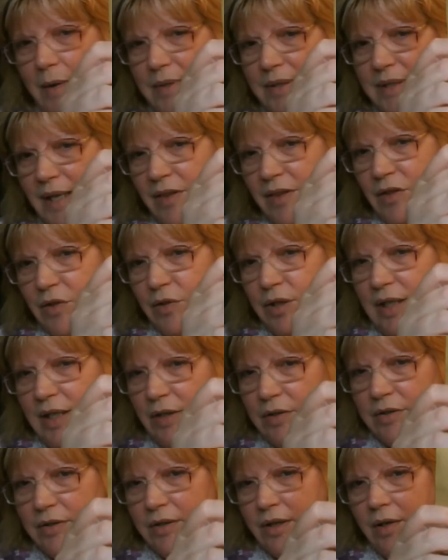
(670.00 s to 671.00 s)
like 30
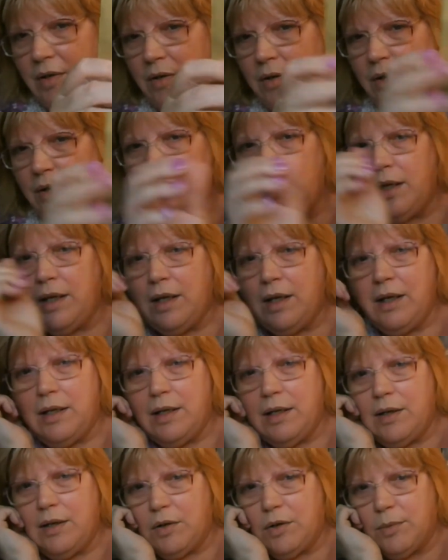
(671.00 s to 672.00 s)
years ago
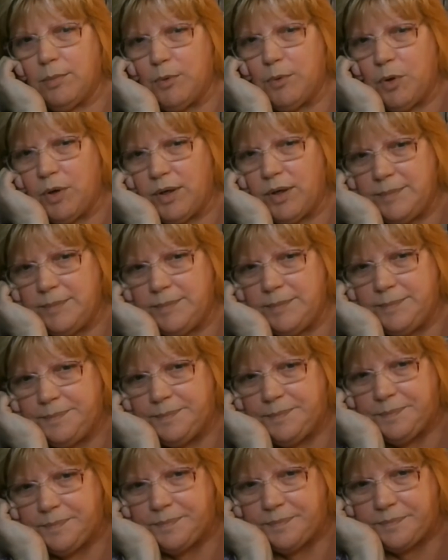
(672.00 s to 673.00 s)
or more.
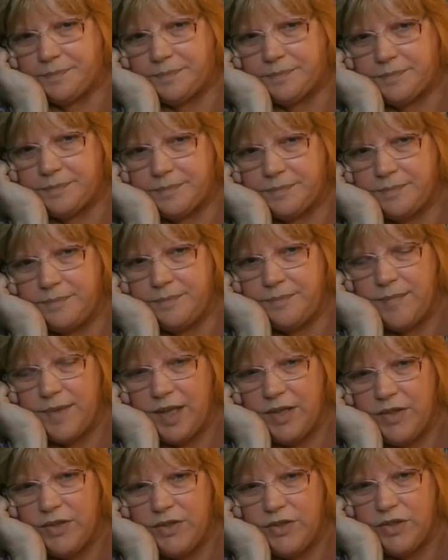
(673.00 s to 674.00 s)

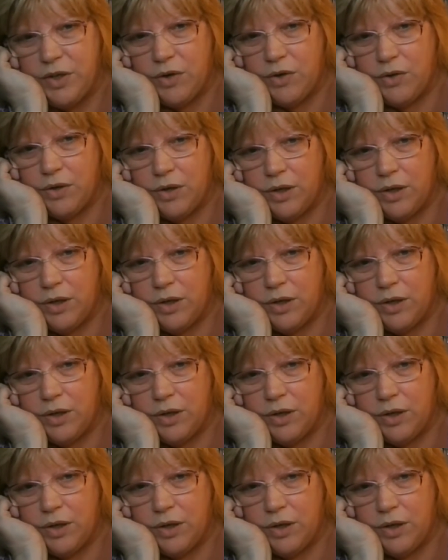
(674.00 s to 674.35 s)
So